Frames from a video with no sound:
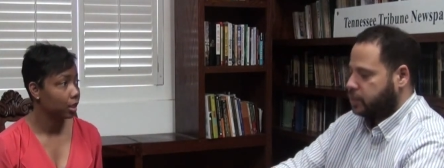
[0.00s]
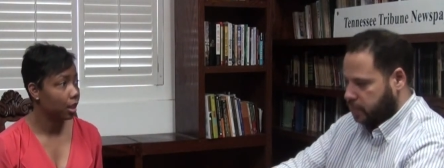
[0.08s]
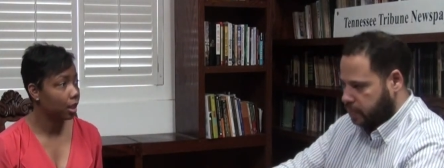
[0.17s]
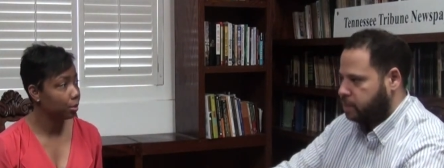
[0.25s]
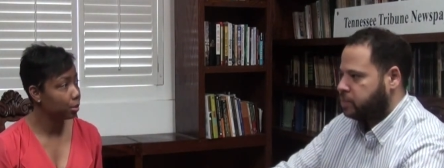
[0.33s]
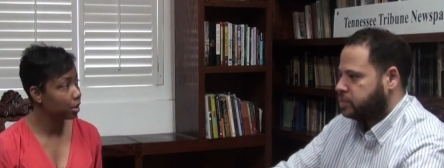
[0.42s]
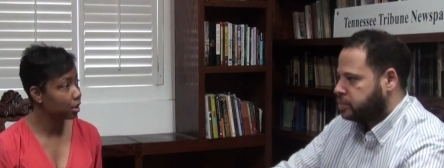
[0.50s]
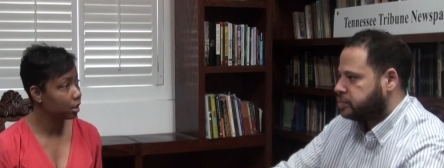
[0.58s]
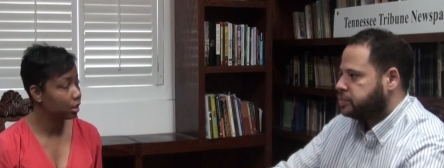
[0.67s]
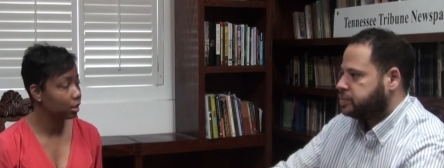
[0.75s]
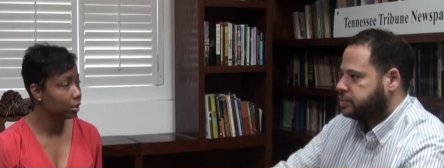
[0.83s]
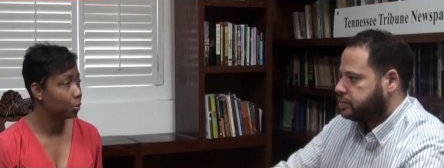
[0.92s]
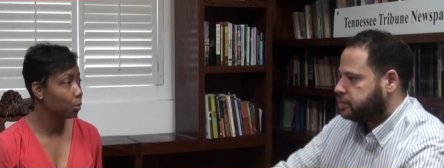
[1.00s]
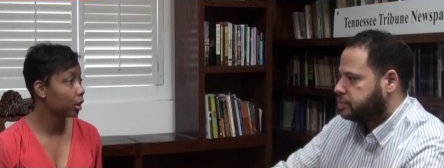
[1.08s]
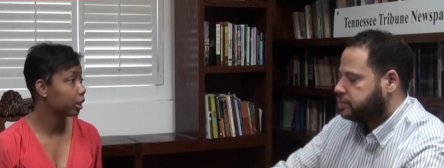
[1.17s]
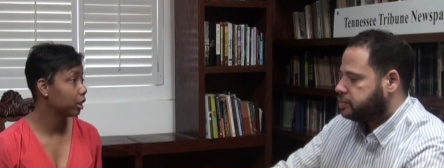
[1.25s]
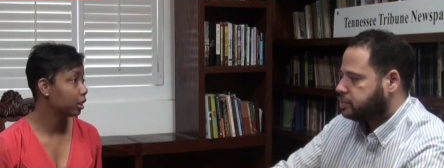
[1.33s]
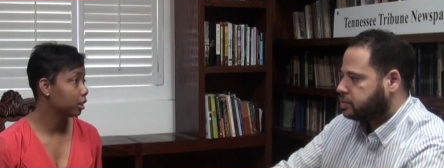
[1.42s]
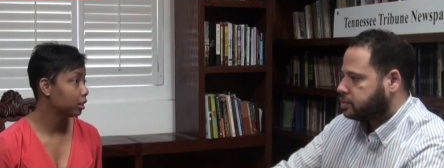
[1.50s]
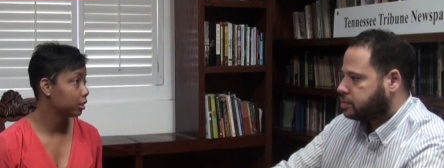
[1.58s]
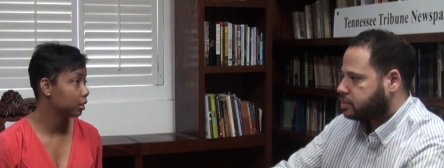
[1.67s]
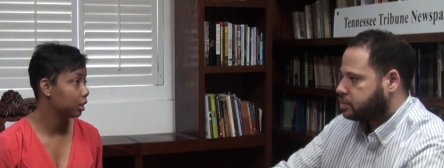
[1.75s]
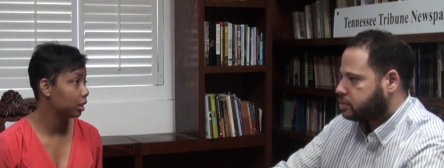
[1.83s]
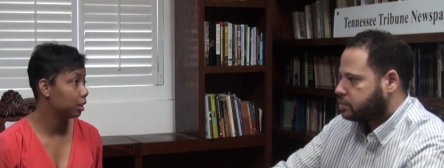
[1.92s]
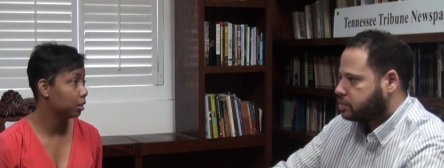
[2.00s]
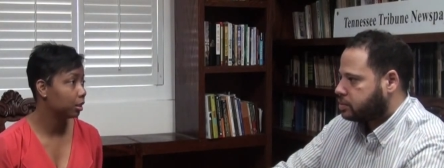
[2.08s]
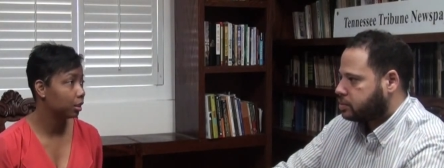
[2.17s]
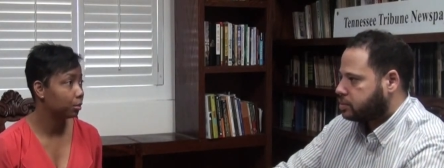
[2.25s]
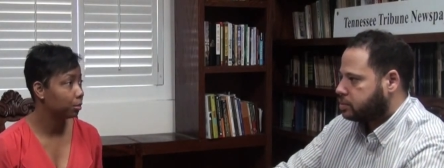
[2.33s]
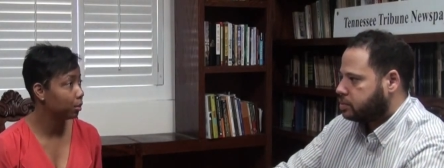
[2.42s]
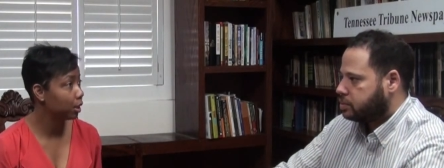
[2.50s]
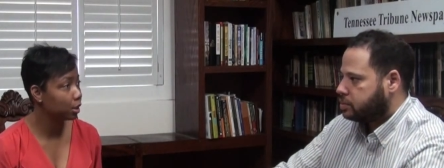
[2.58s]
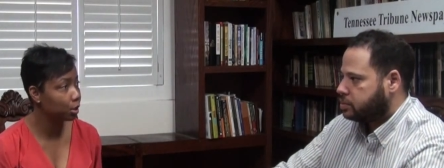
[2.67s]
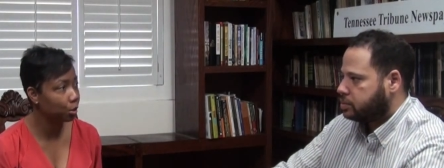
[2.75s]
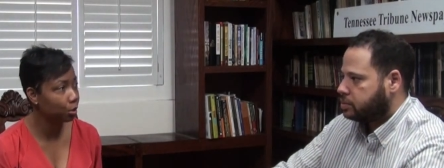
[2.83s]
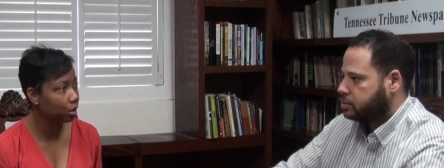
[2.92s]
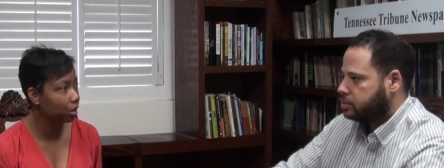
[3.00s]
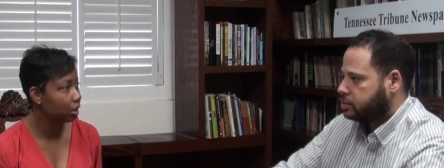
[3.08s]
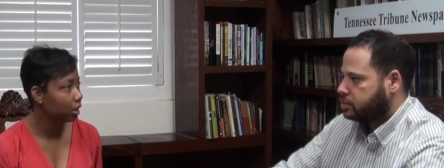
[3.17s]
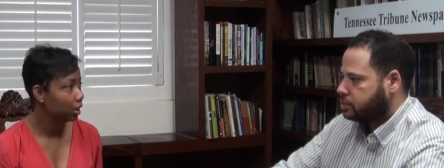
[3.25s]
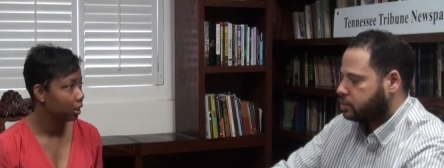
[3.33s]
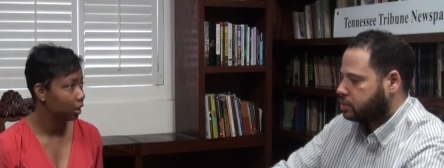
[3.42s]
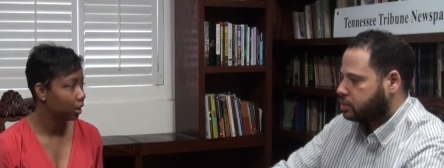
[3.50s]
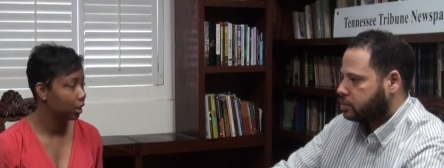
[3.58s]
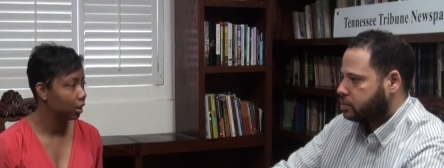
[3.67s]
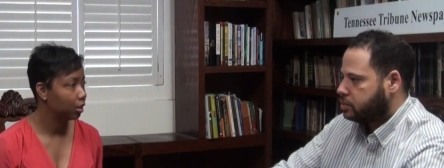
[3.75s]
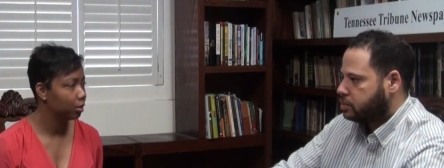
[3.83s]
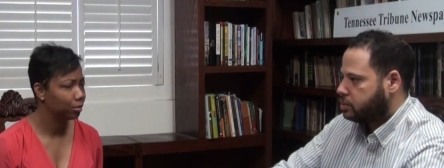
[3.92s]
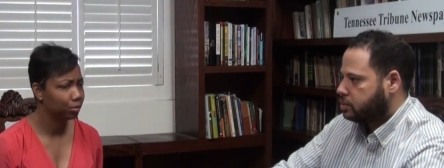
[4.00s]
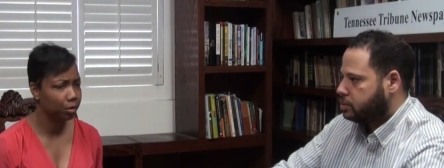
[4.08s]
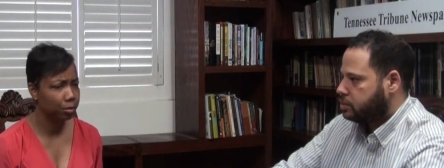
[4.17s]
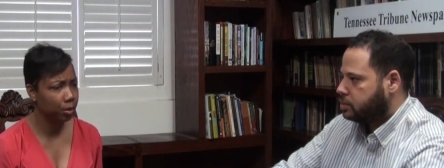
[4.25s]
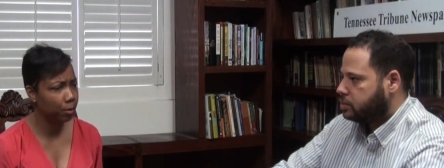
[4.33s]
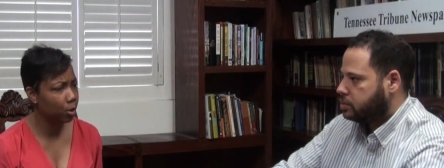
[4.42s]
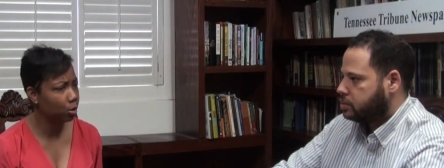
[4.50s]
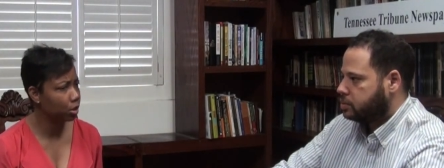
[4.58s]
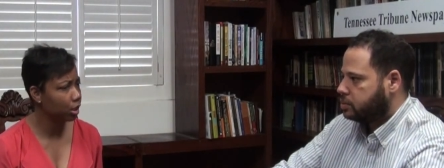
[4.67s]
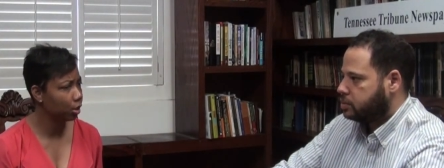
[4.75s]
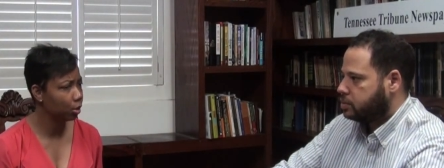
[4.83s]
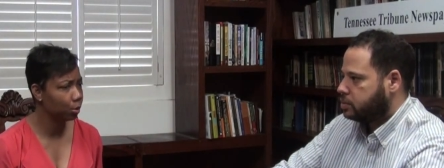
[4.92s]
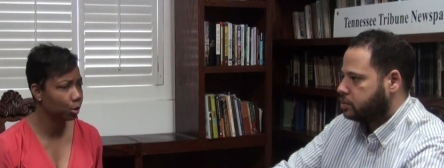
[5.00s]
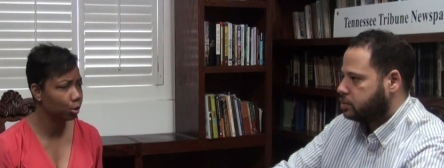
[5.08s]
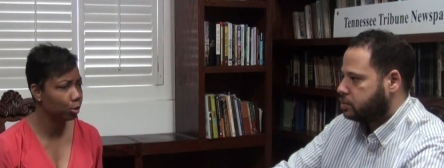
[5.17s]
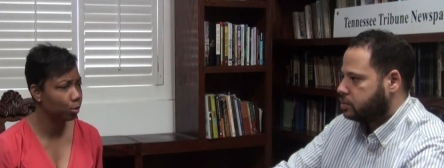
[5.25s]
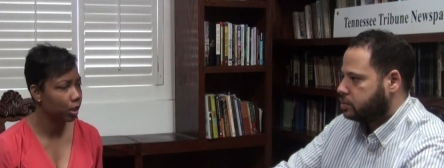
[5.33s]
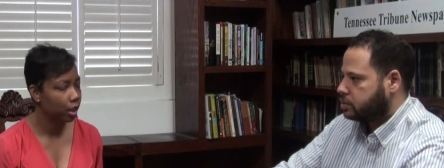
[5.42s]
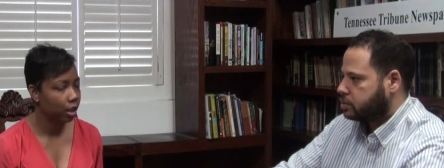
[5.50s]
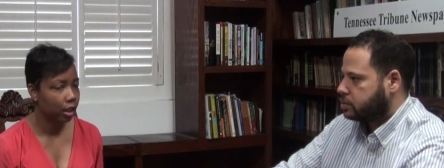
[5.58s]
Speaker 1: I was uh working in uh Minnesota and um I'm in my hotel room